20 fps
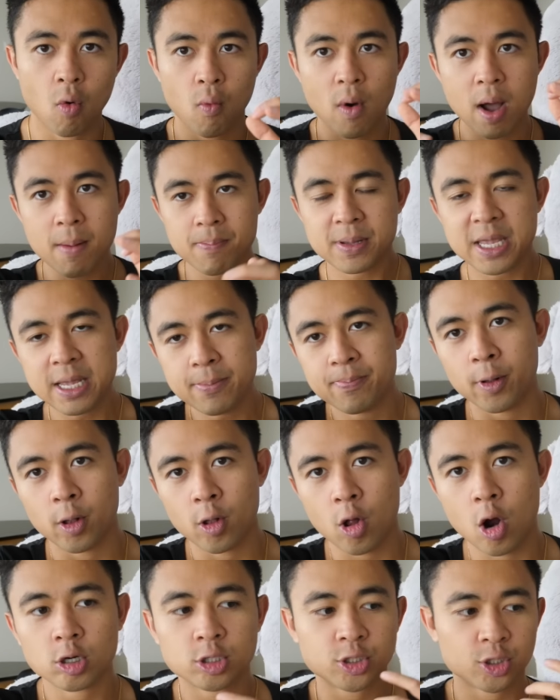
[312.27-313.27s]
what
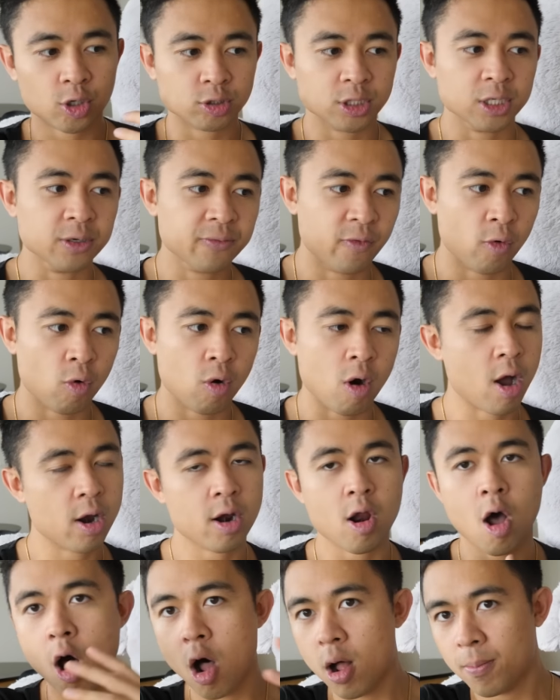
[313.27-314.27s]
people are searching for
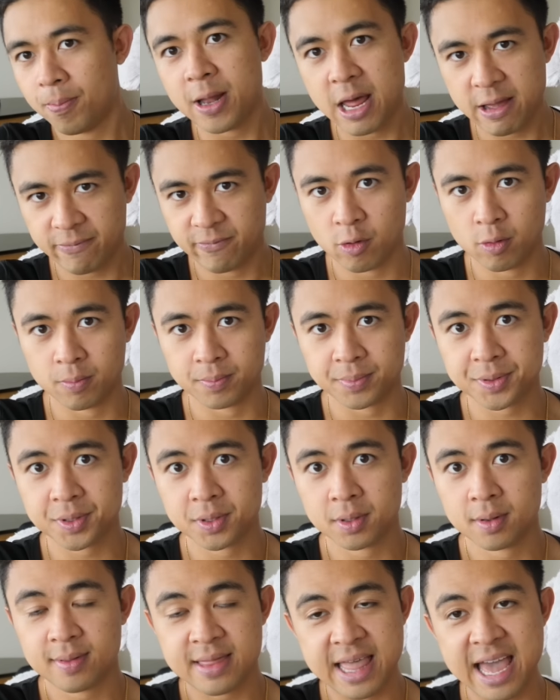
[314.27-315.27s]
on all
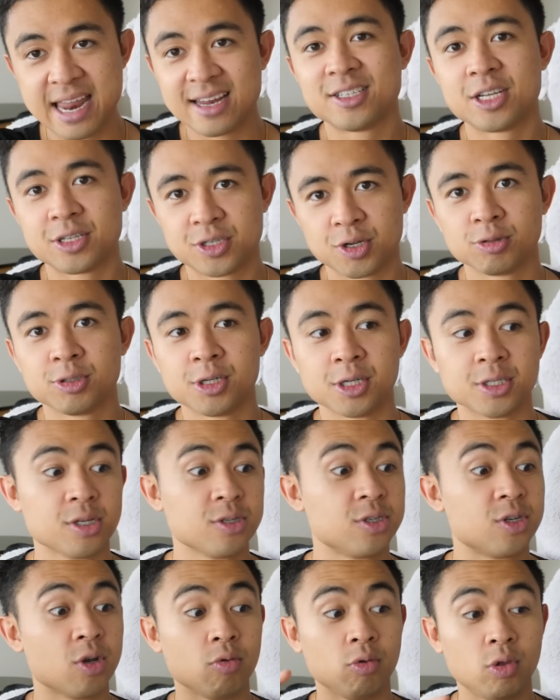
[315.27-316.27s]
platforms. That is a search
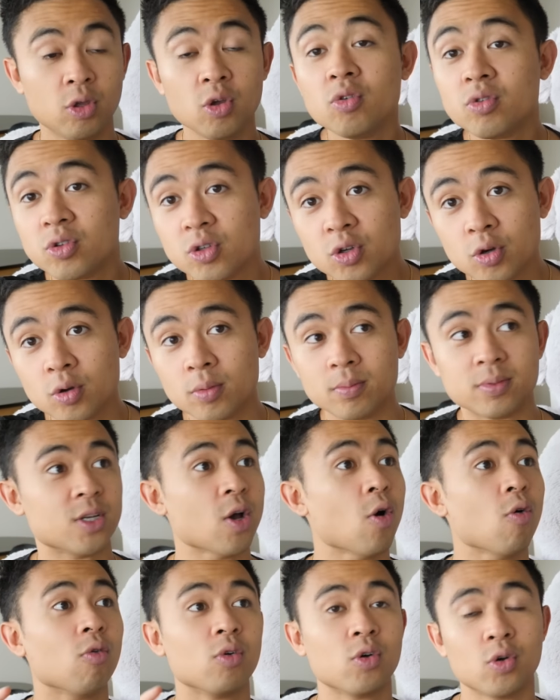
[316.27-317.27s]
engine. So YouTube,
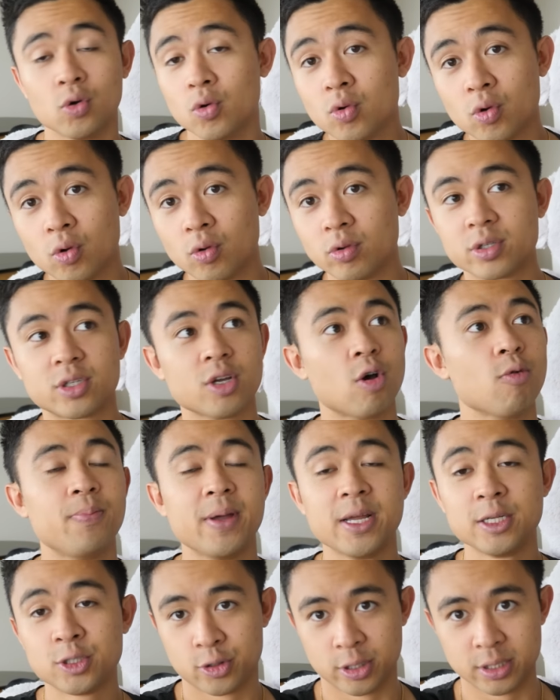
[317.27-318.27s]
so Google, so
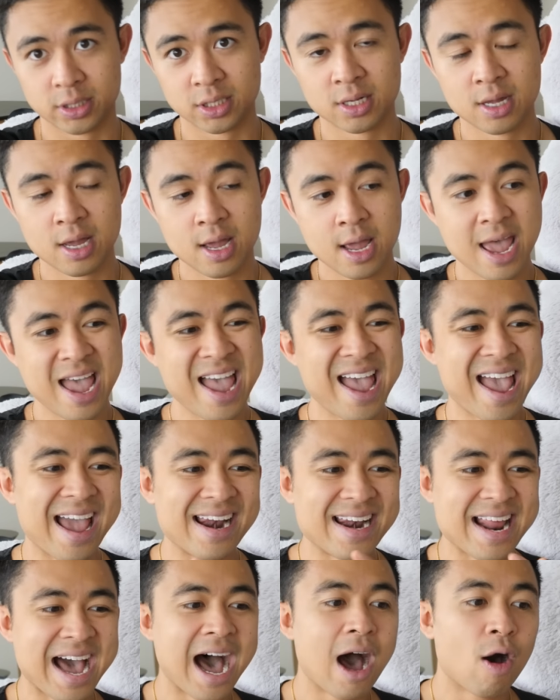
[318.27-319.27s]
Pinterest.
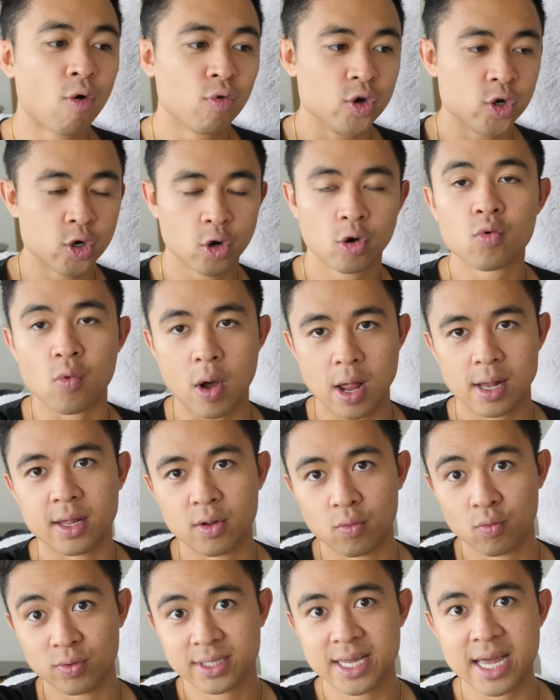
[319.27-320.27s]
And how
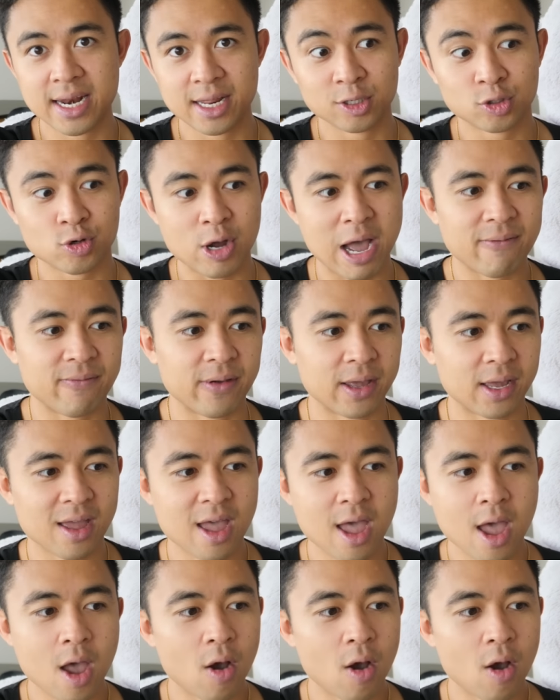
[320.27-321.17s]
NerdWallet was getting traffic